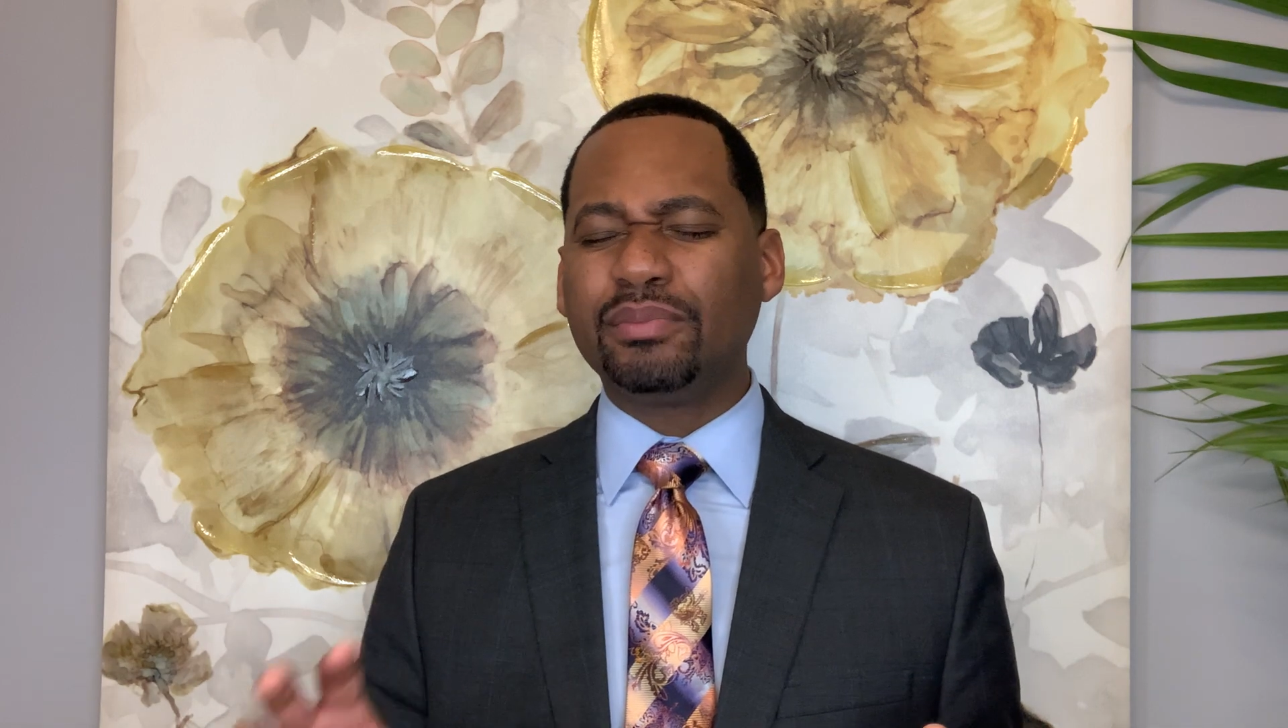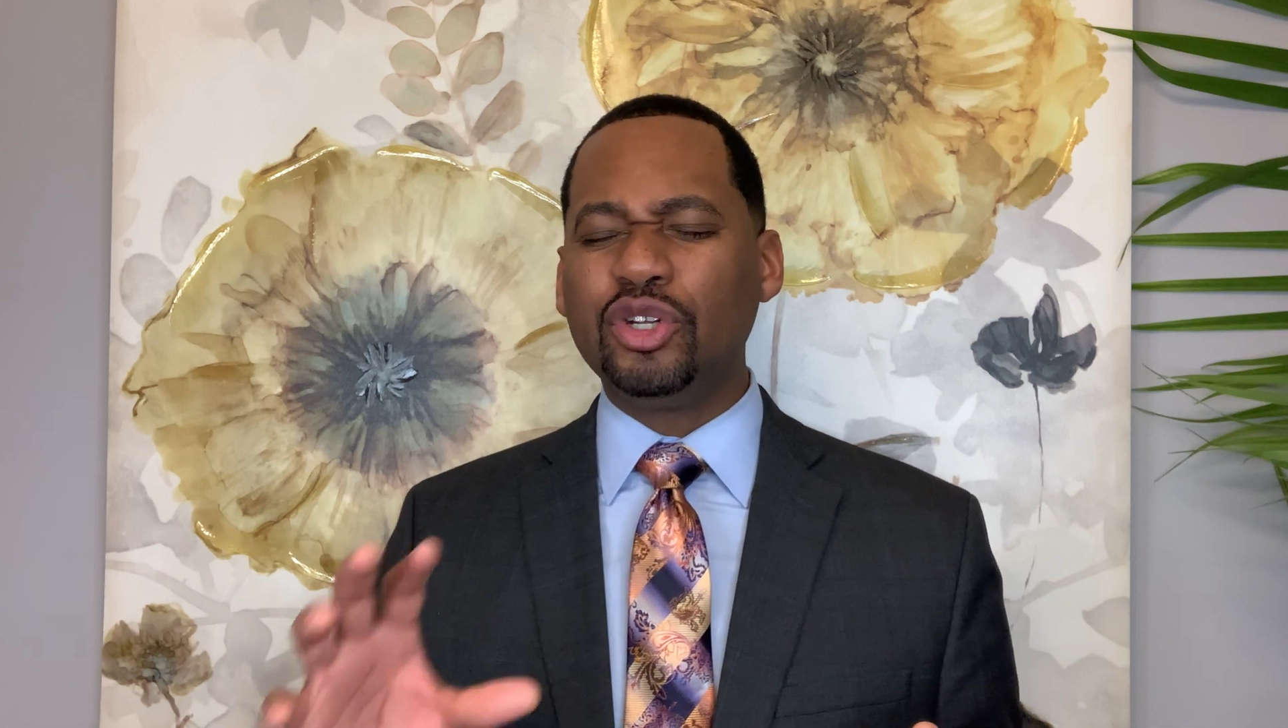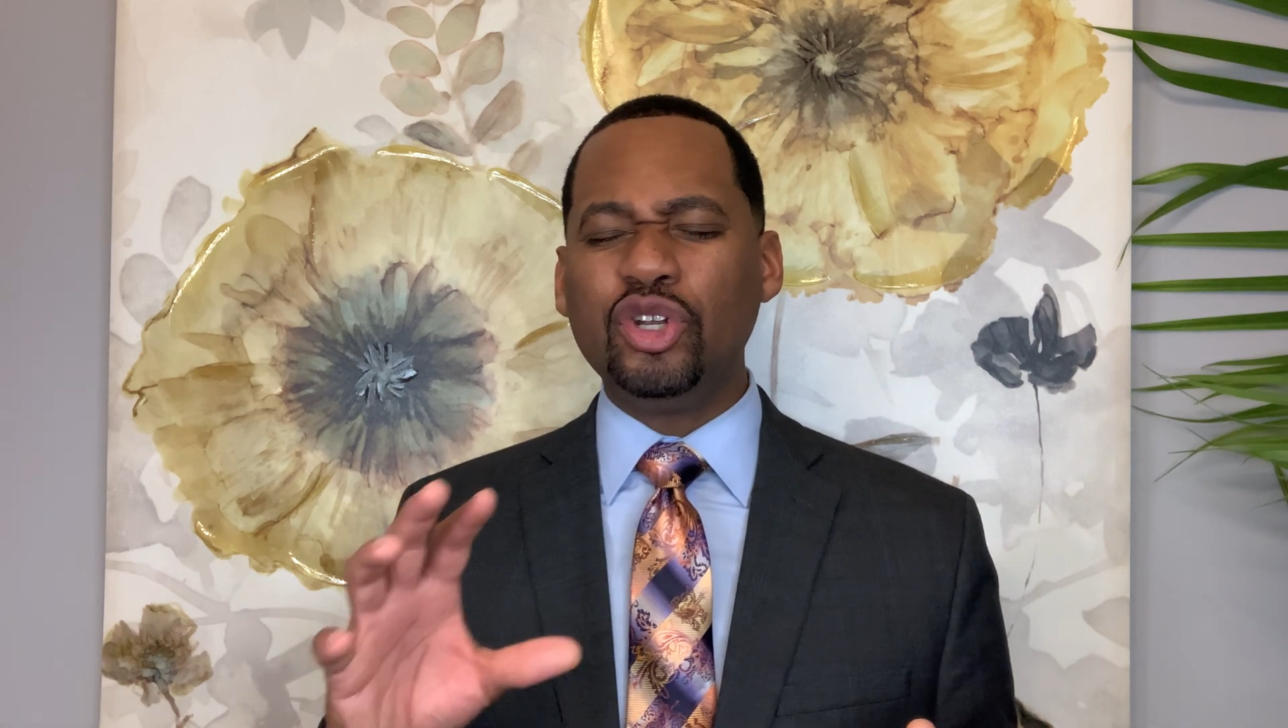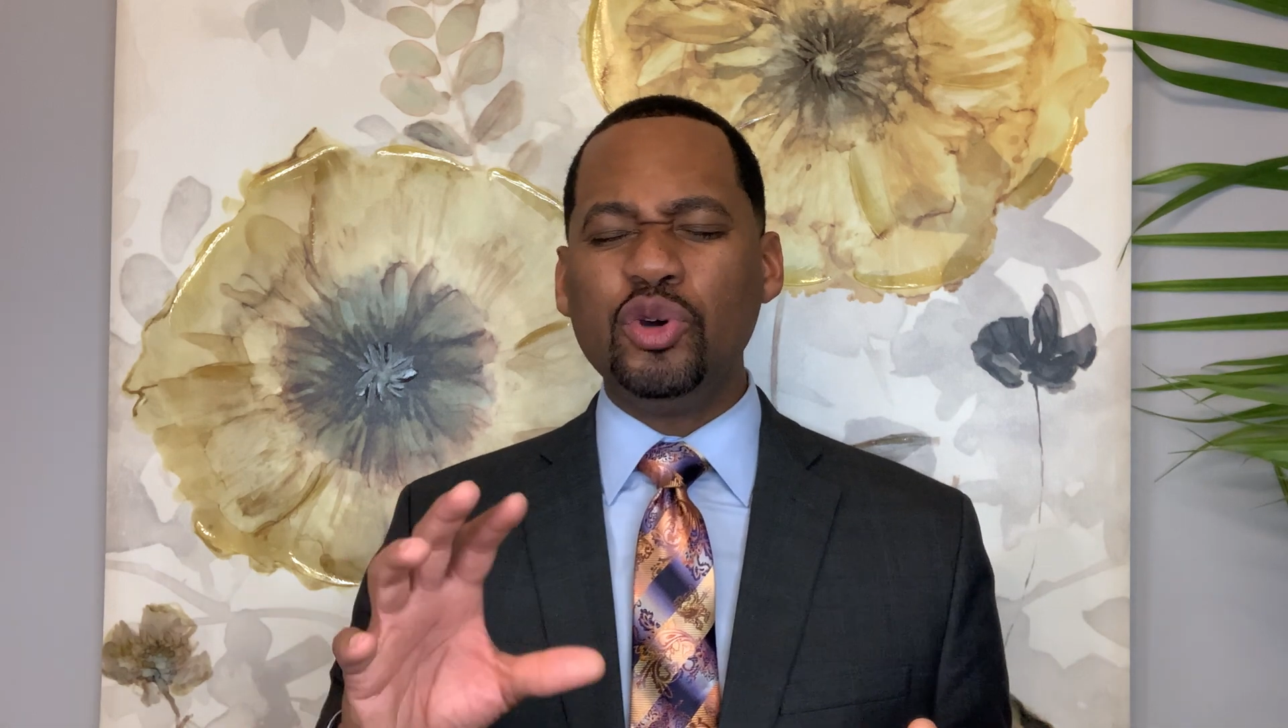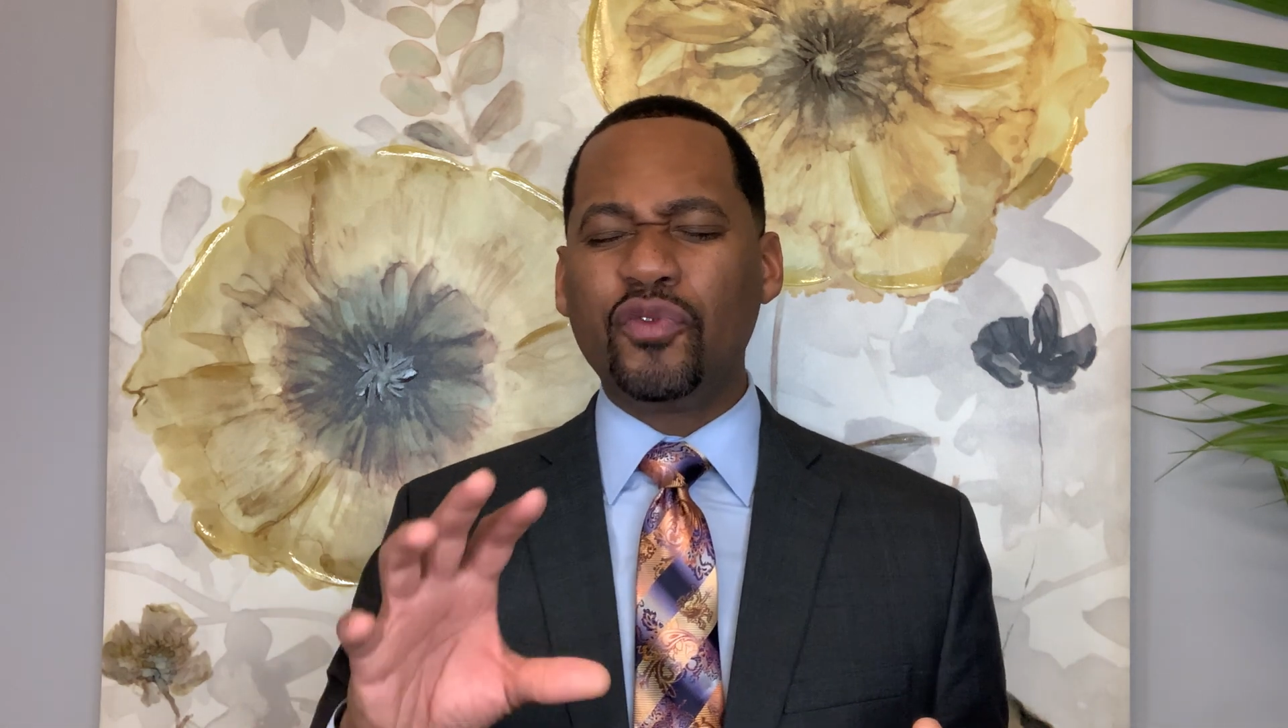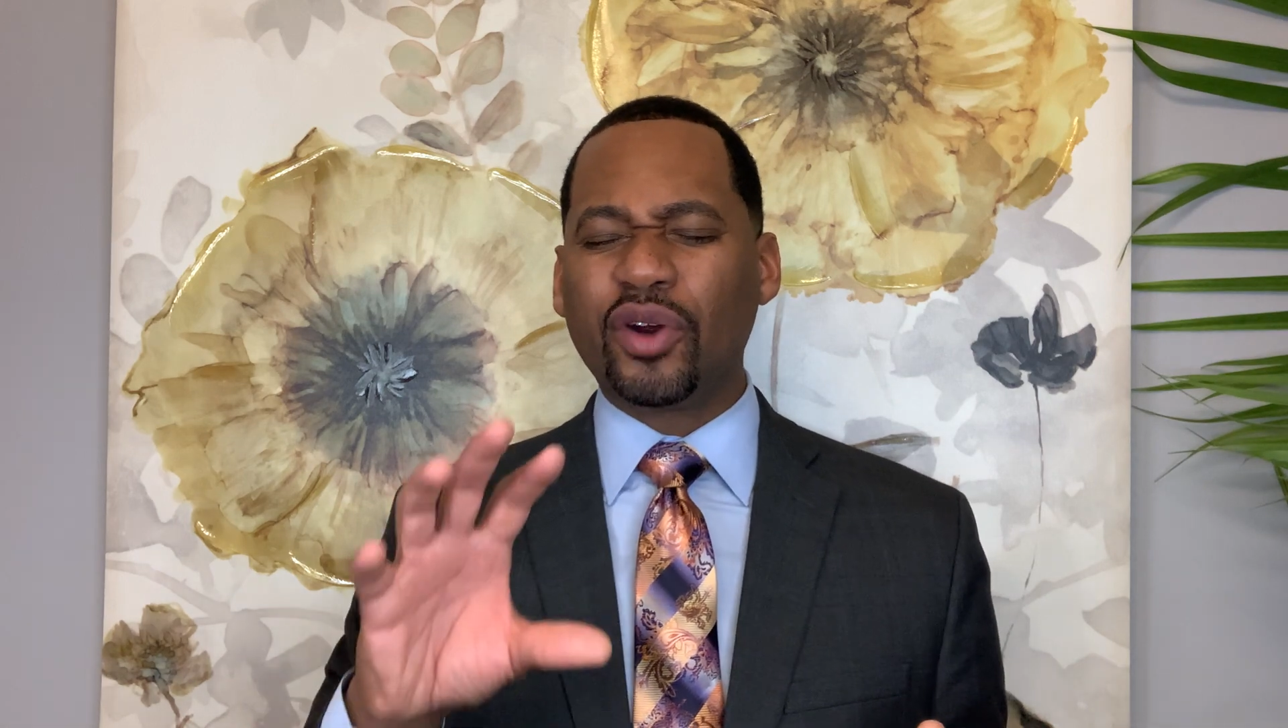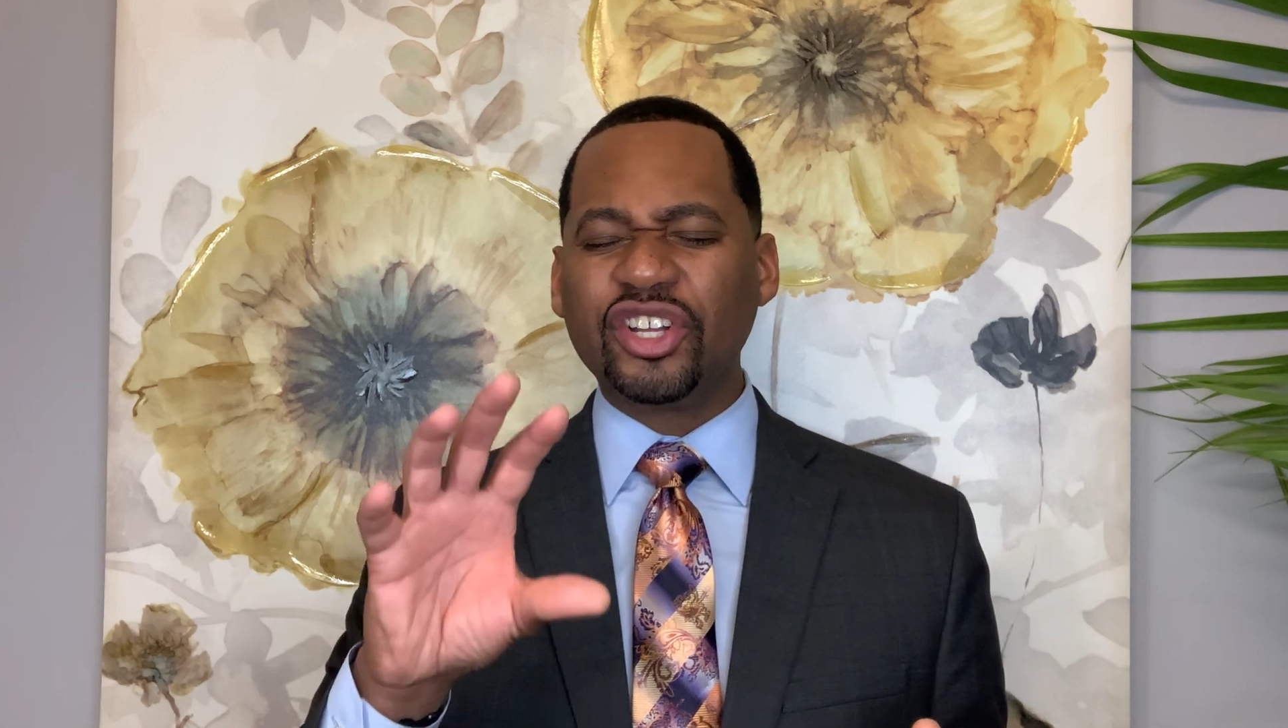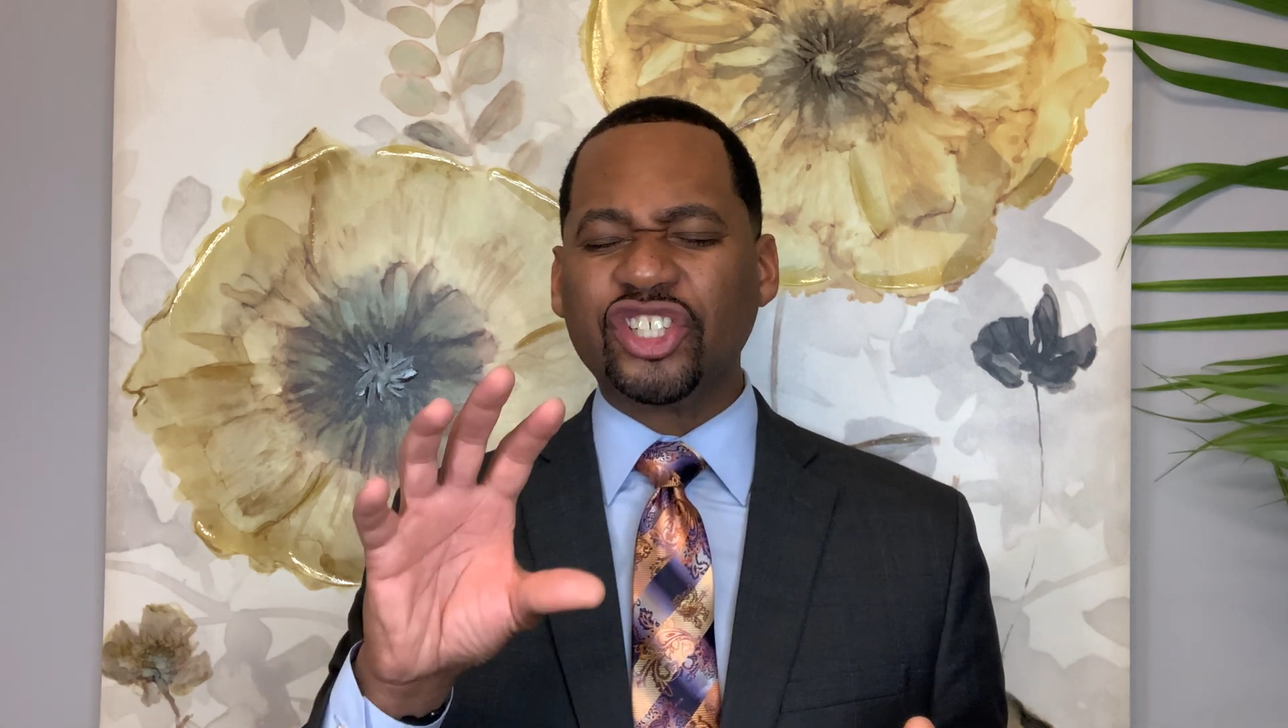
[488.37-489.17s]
maneuver and